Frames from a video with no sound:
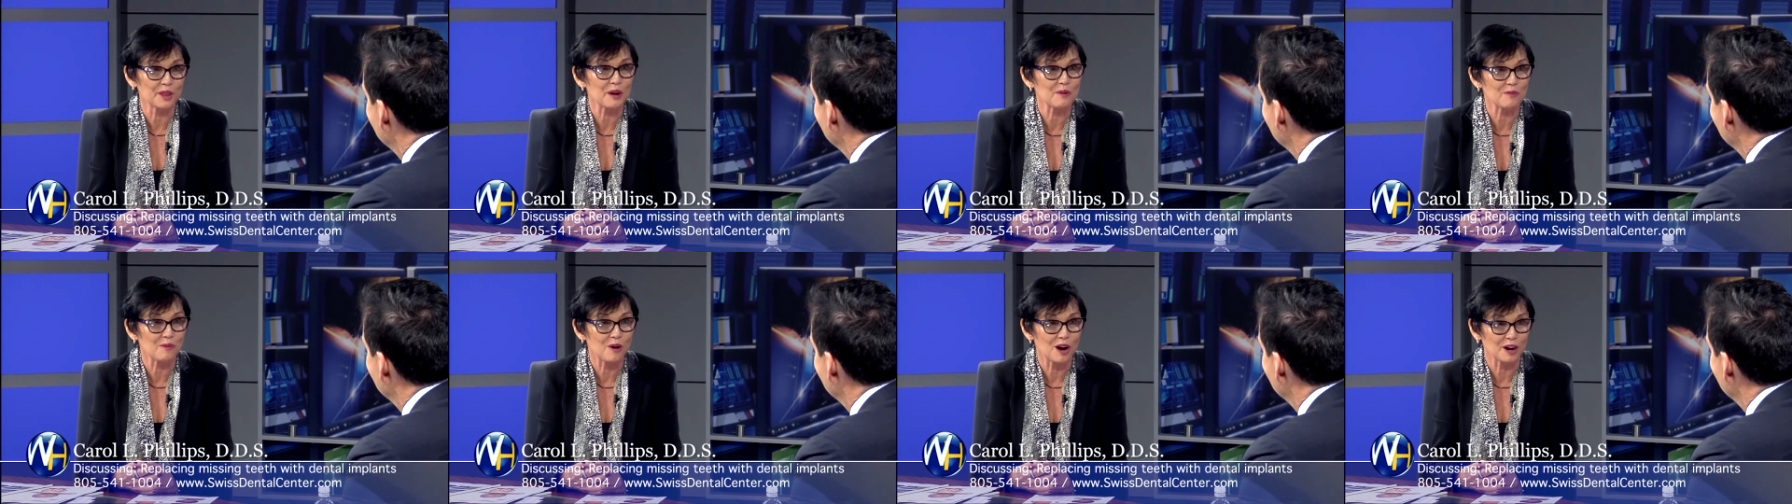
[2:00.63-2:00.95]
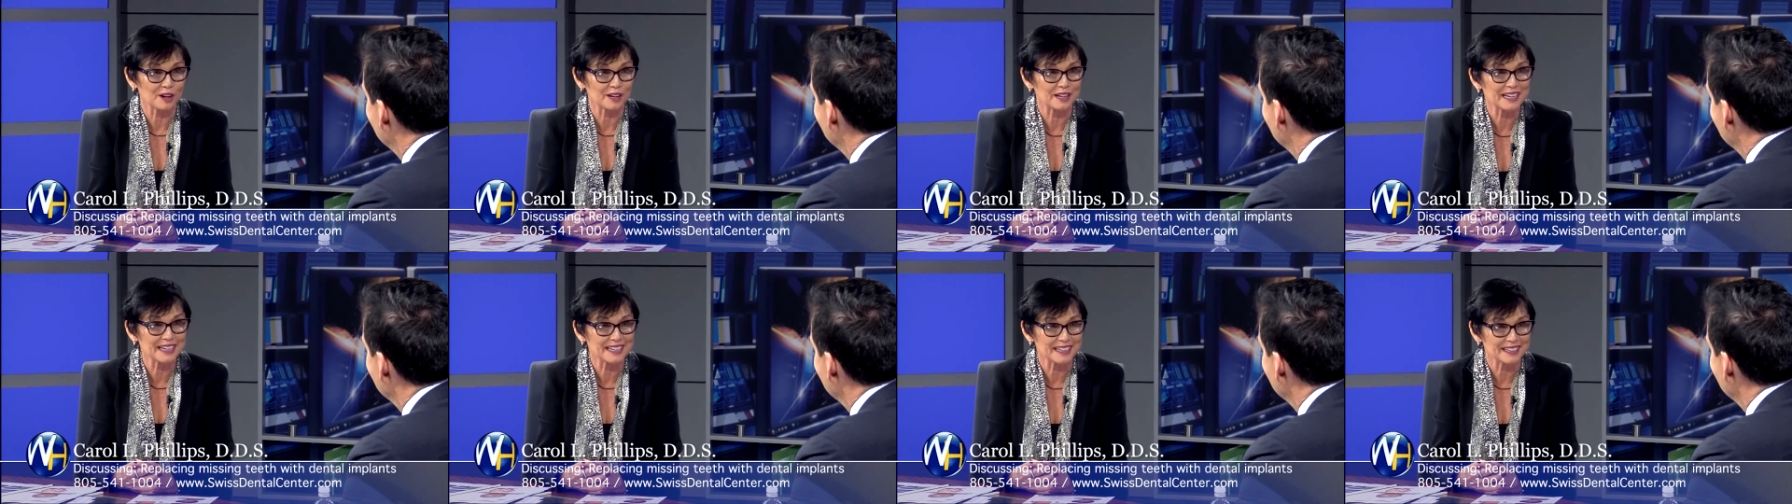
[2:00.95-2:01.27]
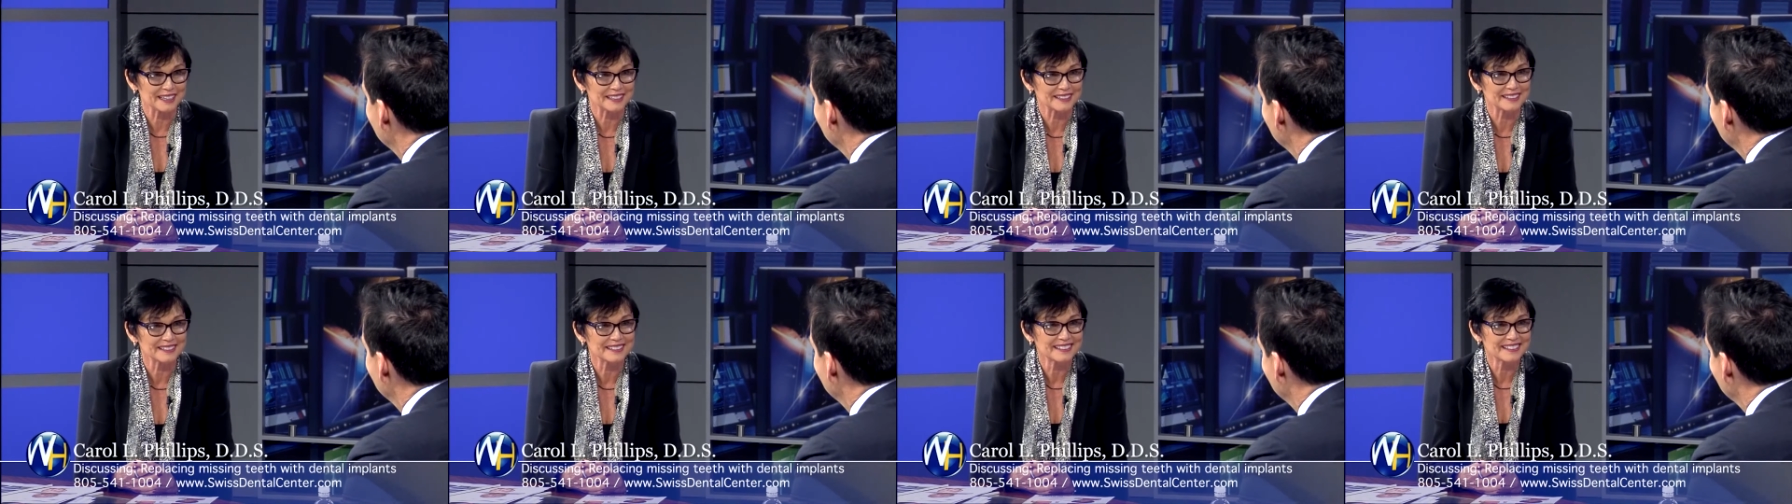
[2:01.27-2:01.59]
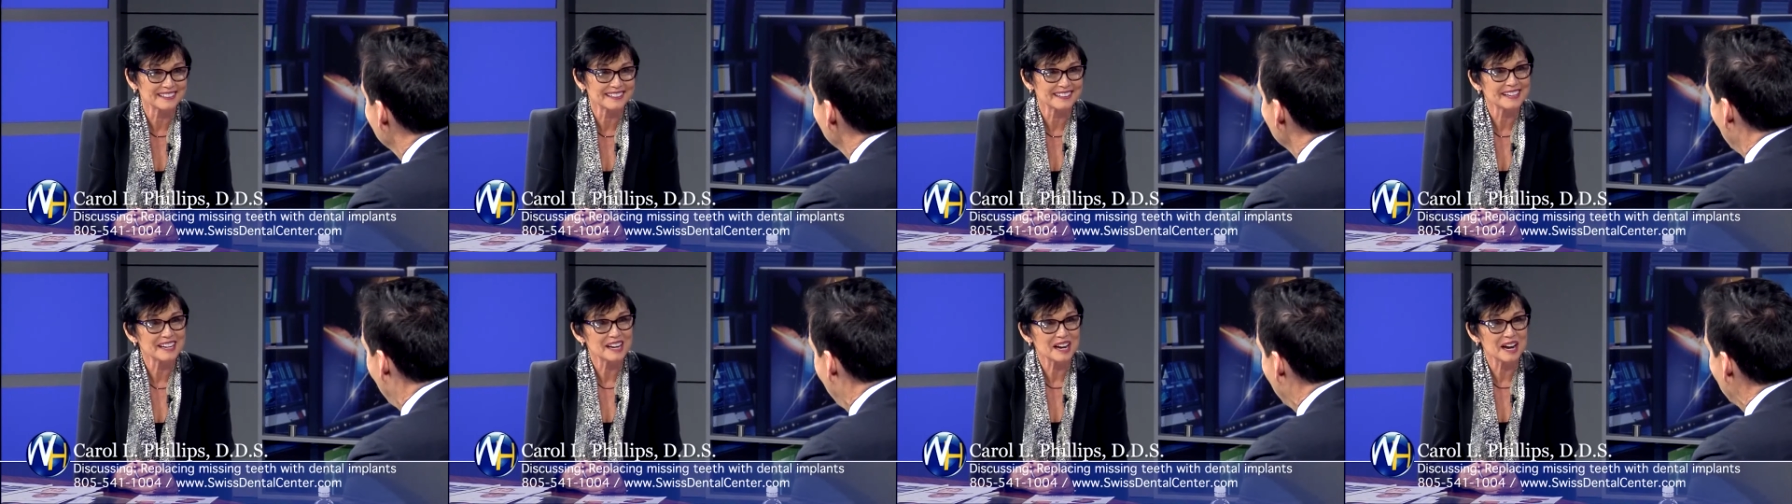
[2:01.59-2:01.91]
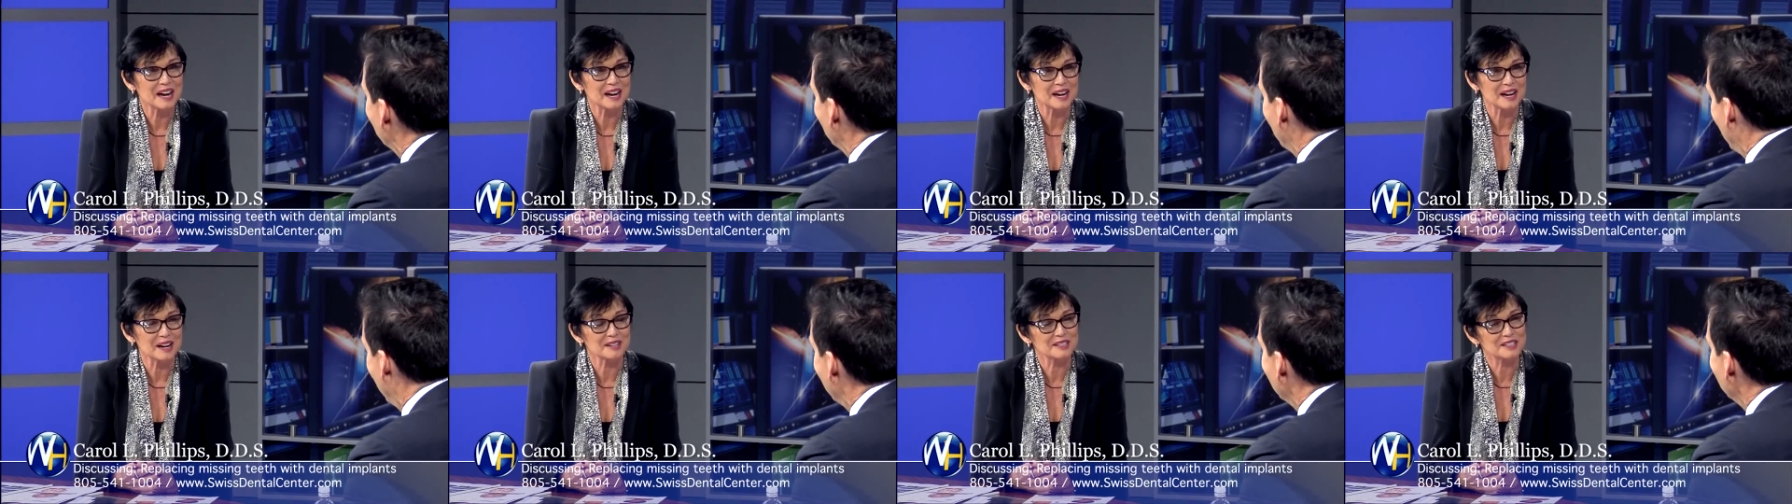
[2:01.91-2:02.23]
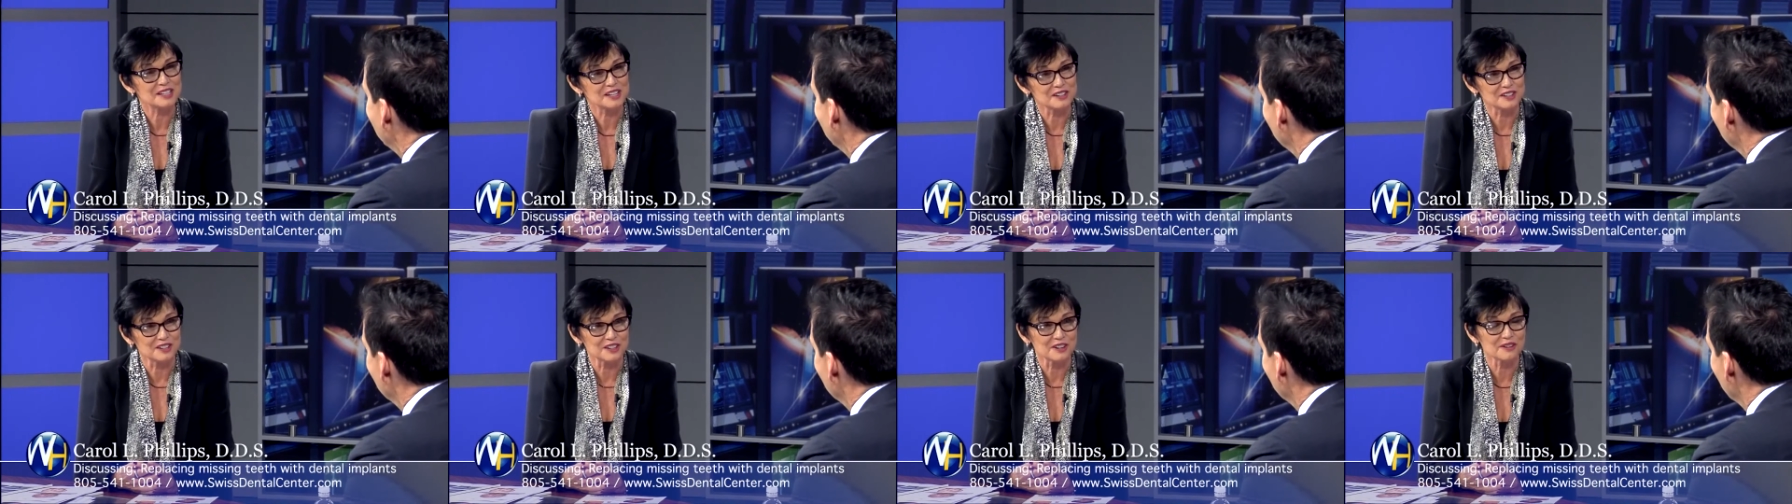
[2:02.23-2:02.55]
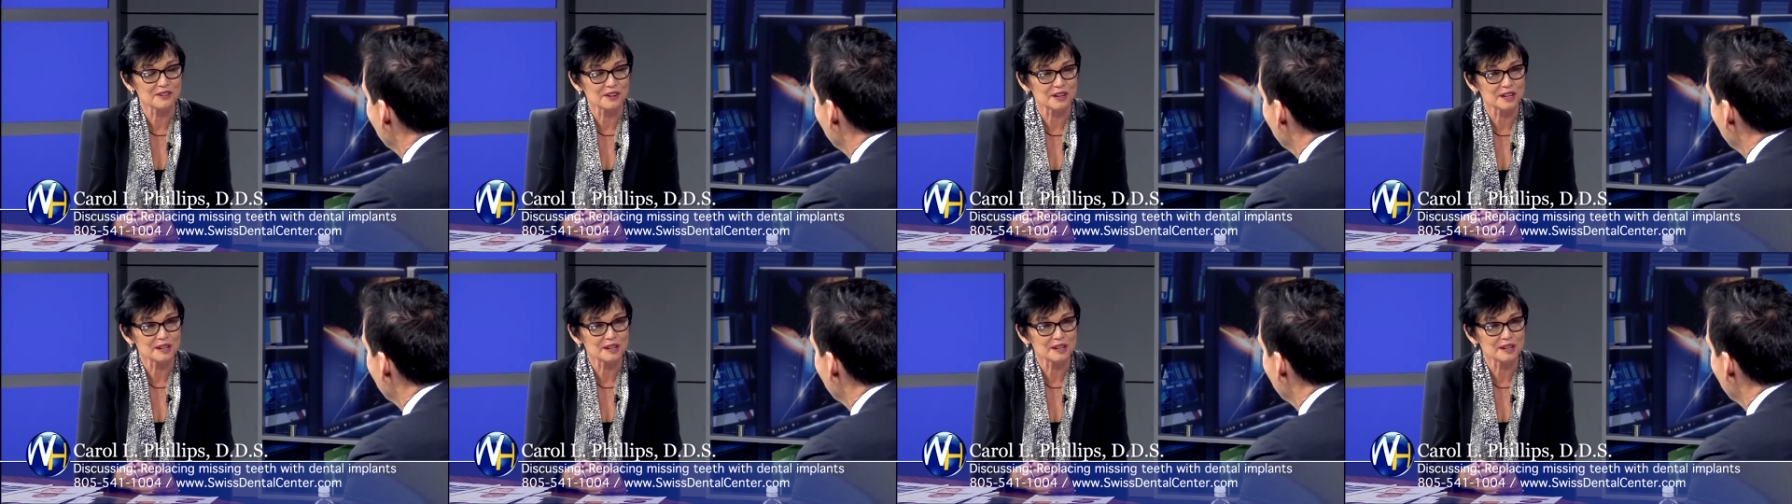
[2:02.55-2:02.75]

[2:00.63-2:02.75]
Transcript: they walk in right, uh, right. to do